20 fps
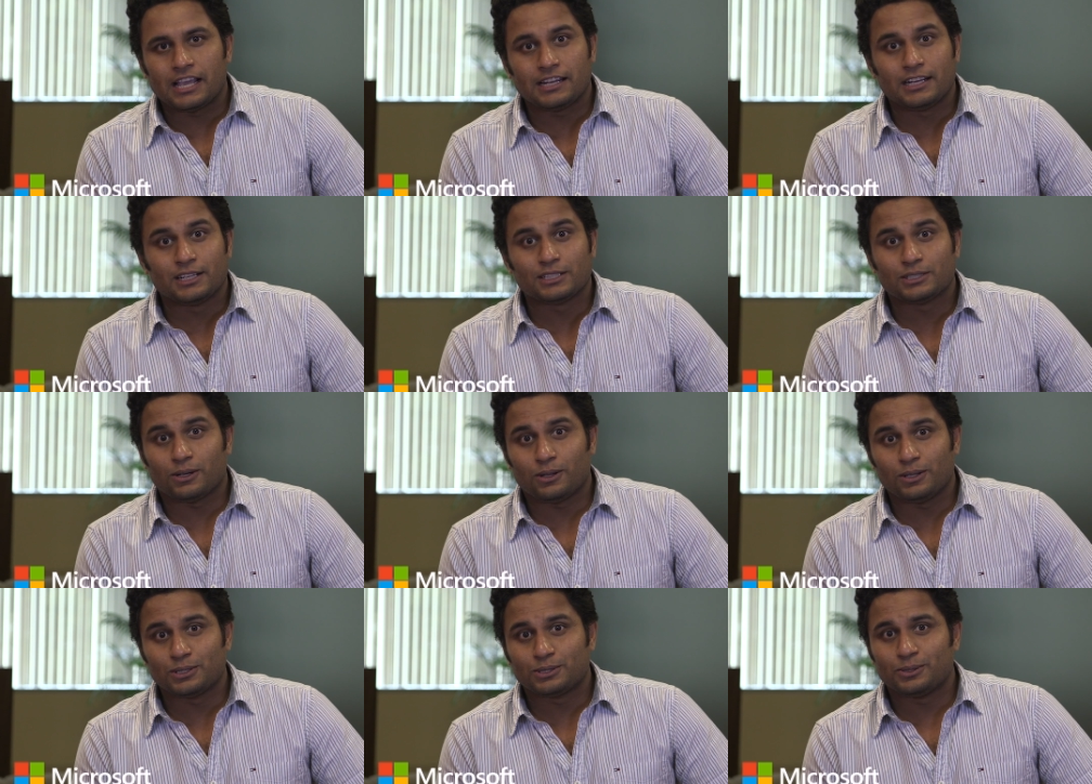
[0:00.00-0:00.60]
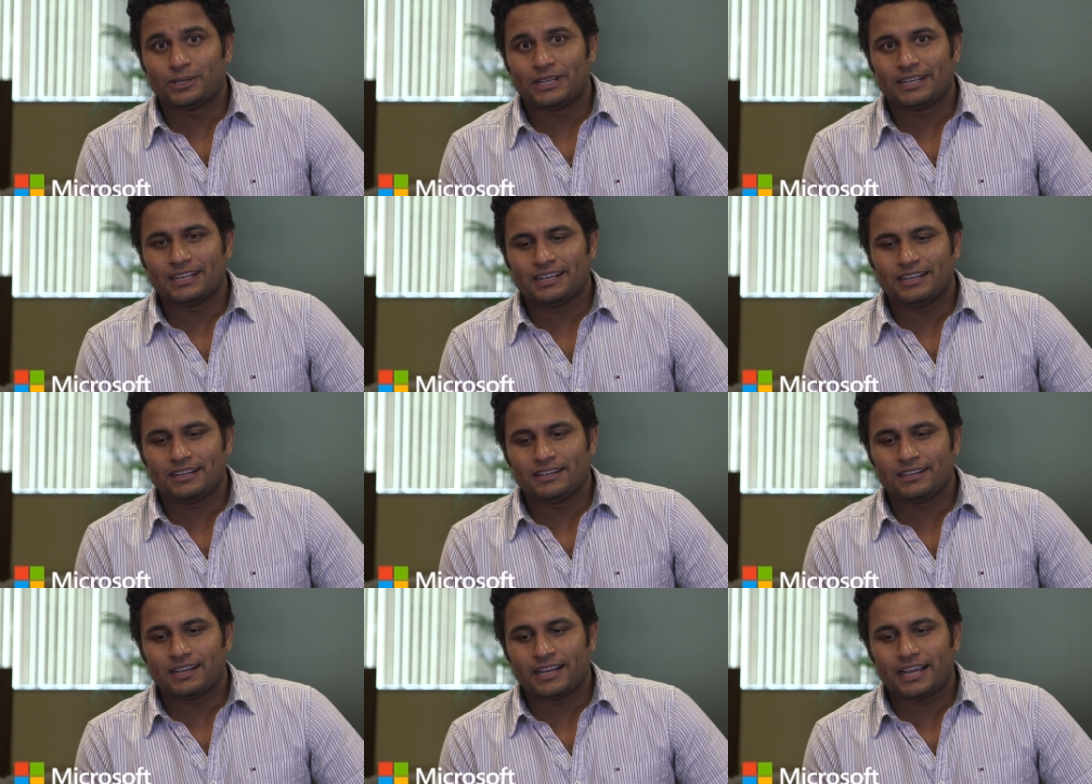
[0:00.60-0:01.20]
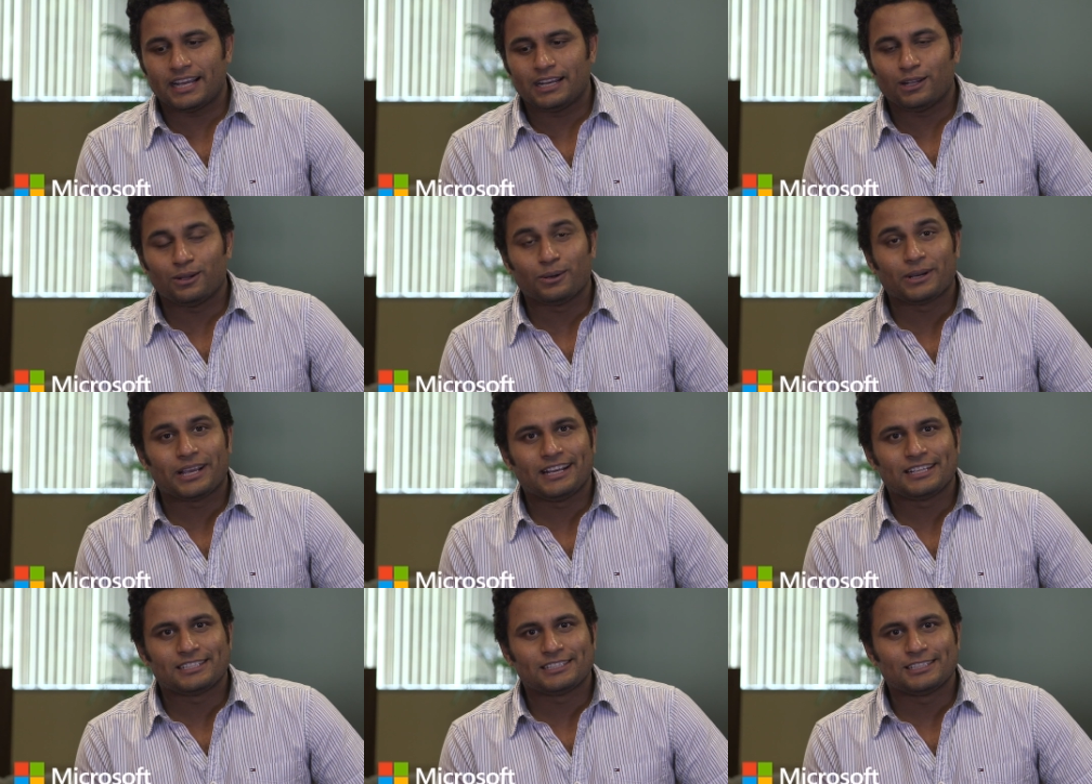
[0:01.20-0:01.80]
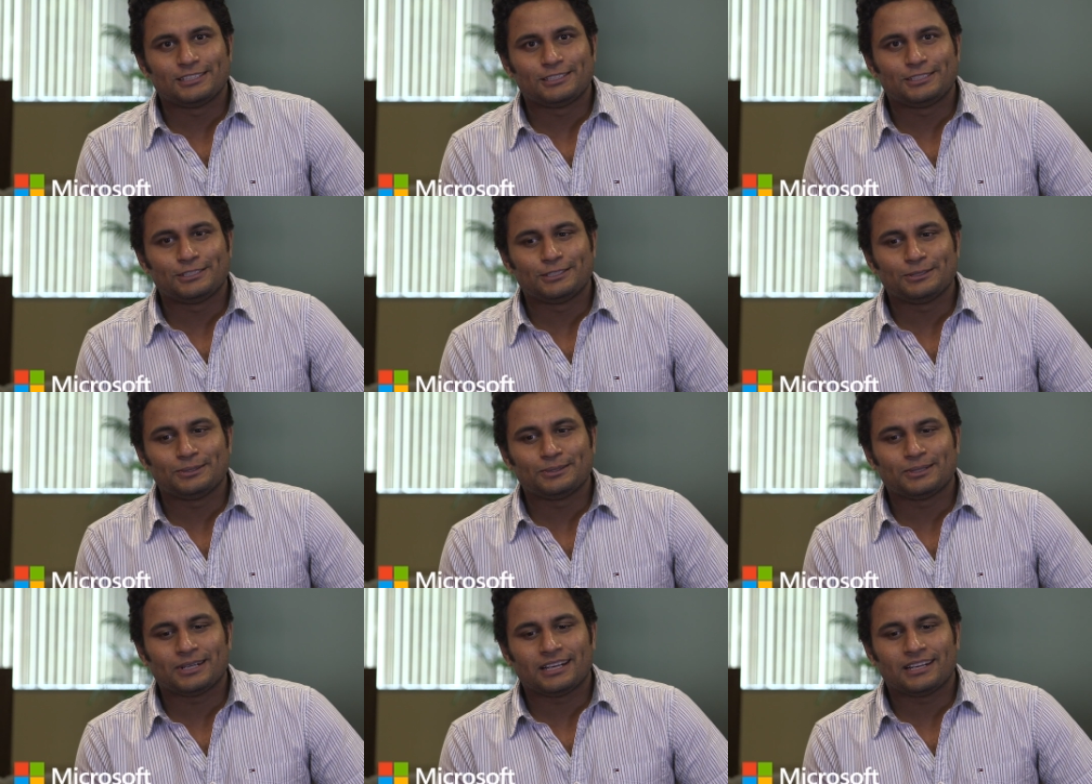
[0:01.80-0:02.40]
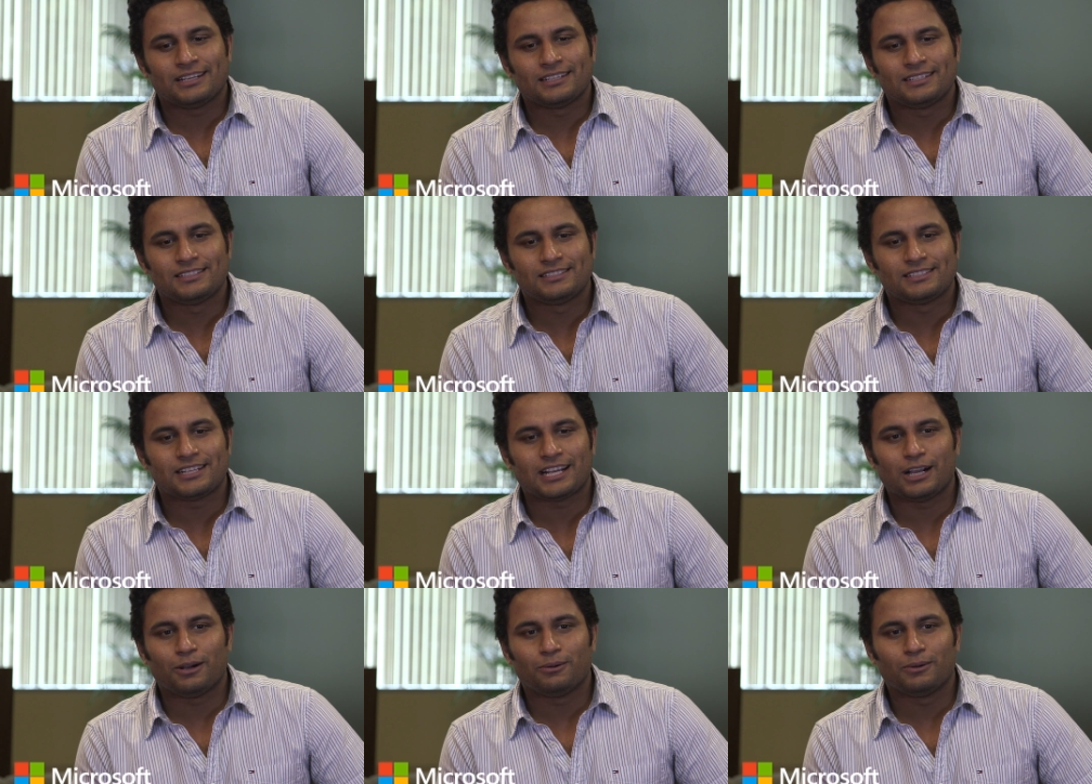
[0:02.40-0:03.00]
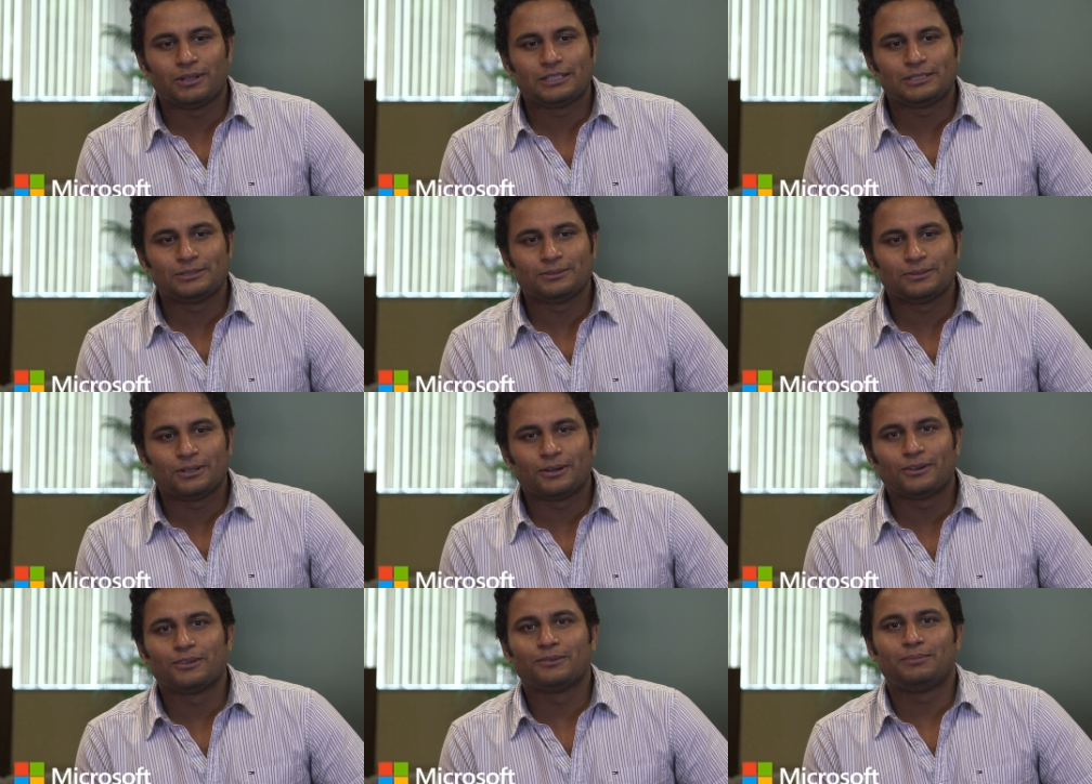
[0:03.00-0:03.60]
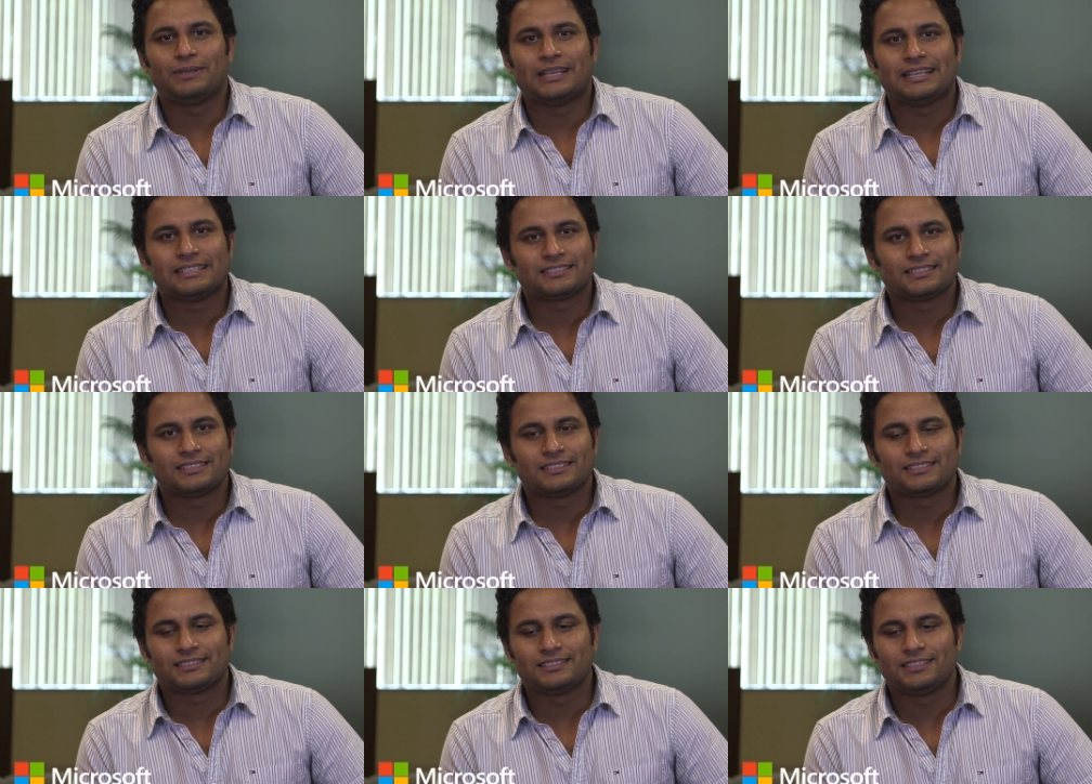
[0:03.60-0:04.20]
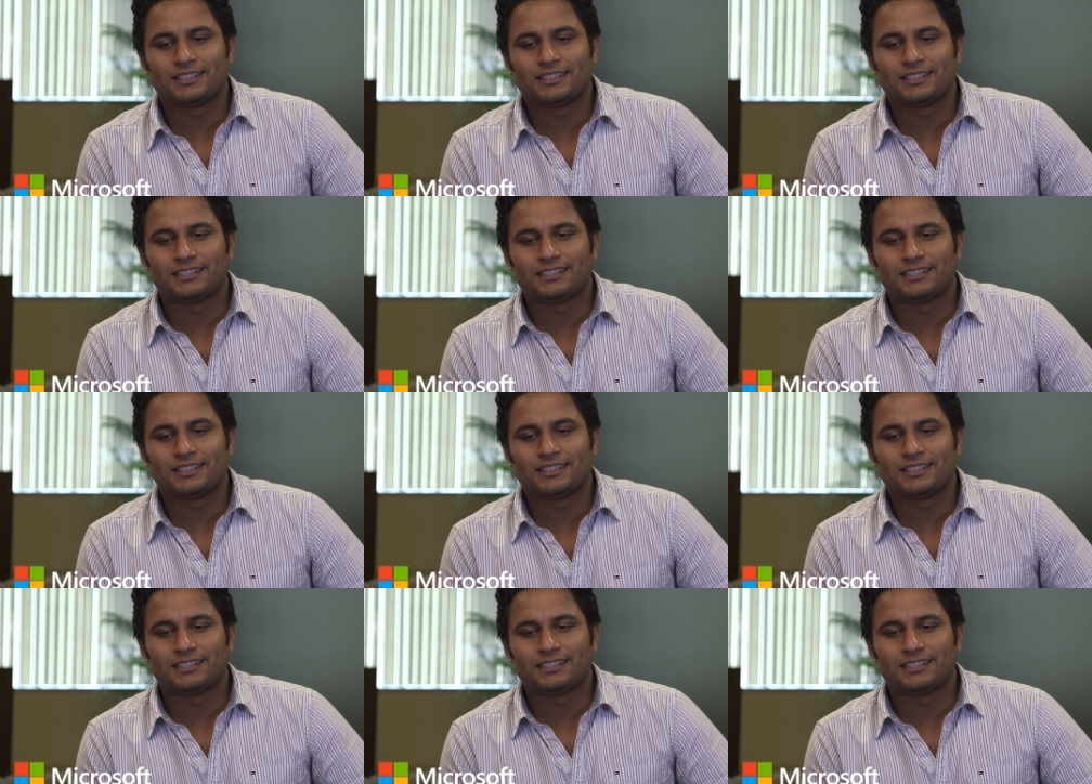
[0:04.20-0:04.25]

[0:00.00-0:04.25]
And it's also a great location to uh, travel to a lot of places.